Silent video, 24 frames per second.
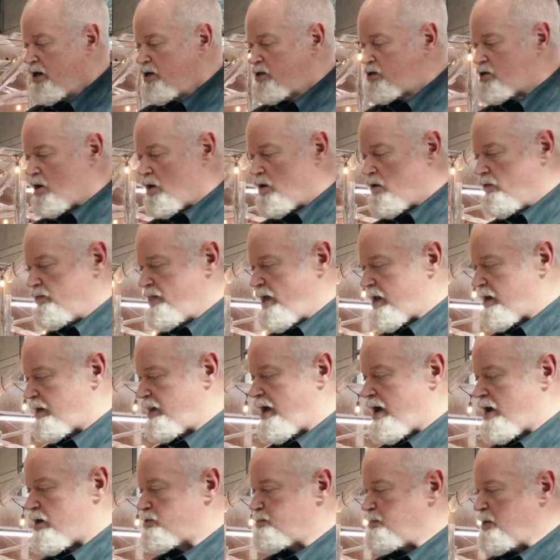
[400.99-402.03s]
So that
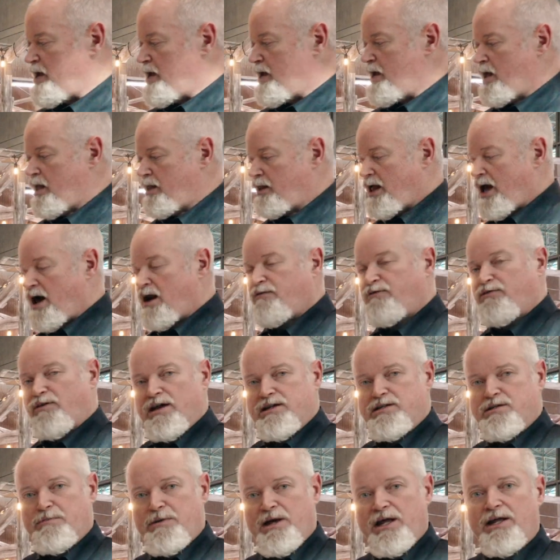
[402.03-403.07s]
allows me a lot of
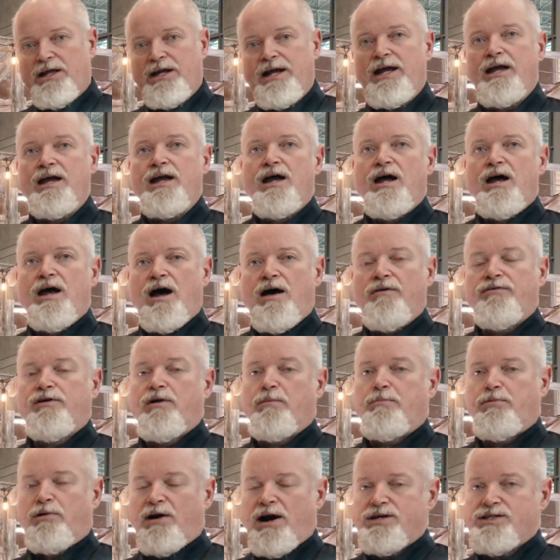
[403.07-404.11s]
flexibility of
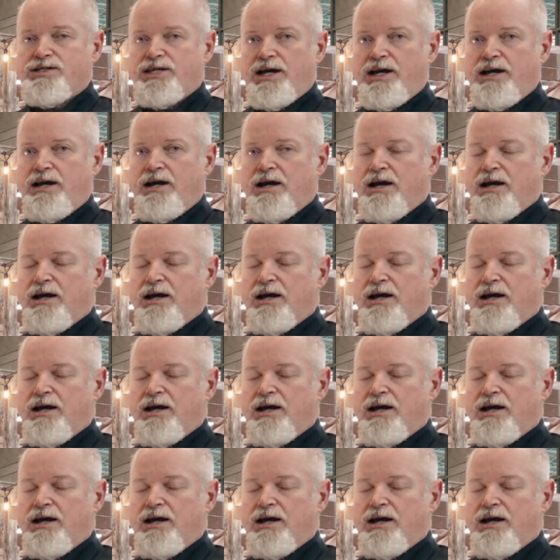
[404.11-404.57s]
compressing